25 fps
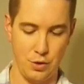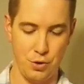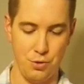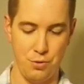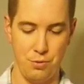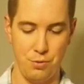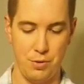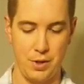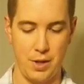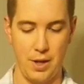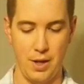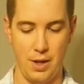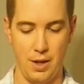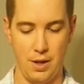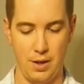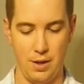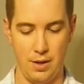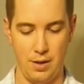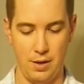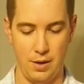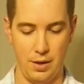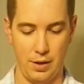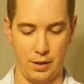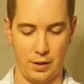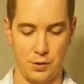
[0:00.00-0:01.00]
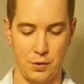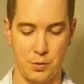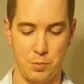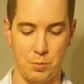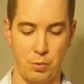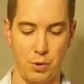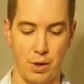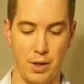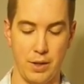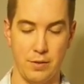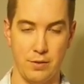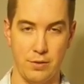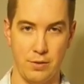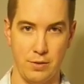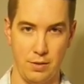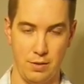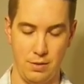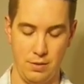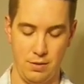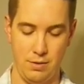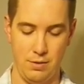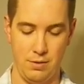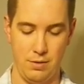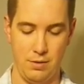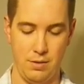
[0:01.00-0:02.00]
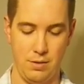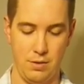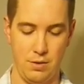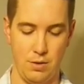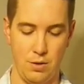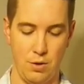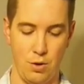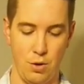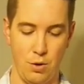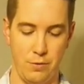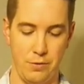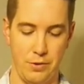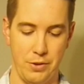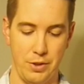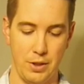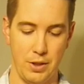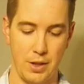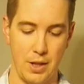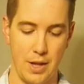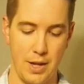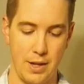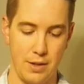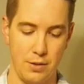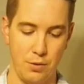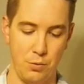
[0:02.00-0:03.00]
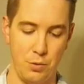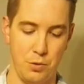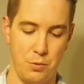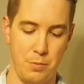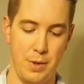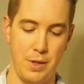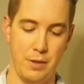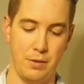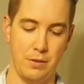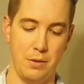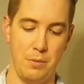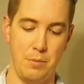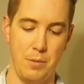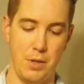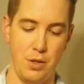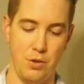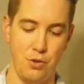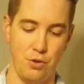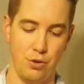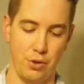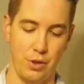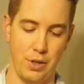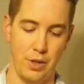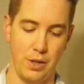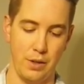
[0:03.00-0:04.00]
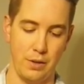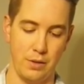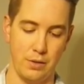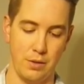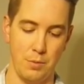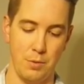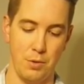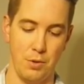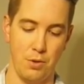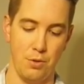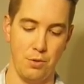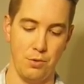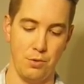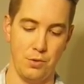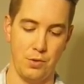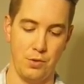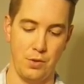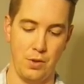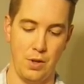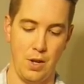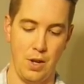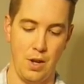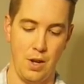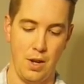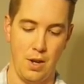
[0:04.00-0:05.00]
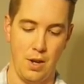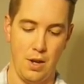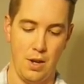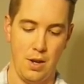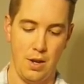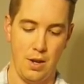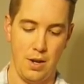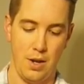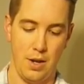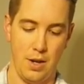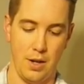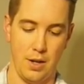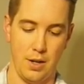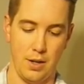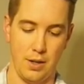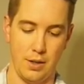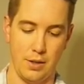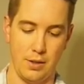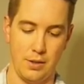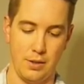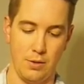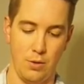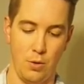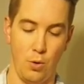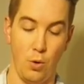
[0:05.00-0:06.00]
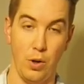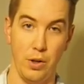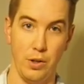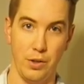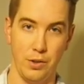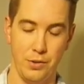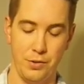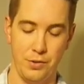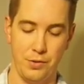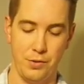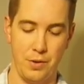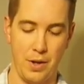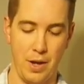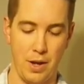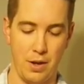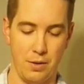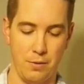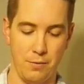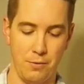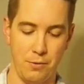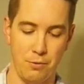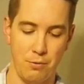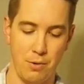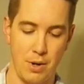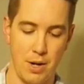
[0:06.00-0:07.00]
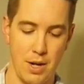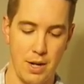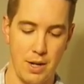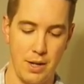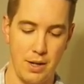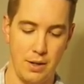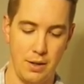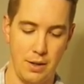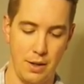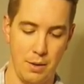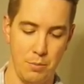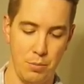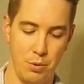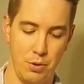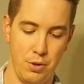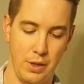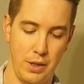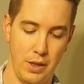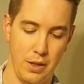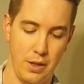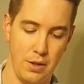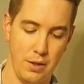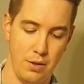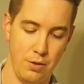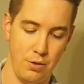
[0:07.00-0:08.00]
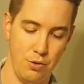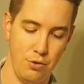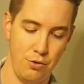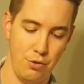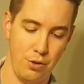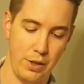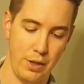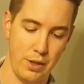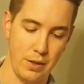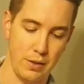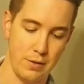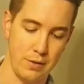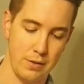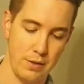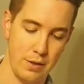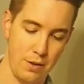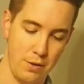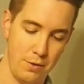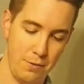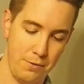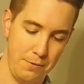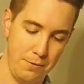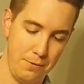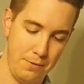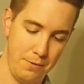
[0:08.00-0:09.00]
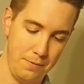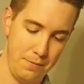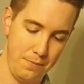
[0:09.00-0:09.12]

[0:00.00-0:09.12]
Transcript: you can express over the glass, which basically means you're getting some of those uh, oils out of the rind and putting it into the drink itself.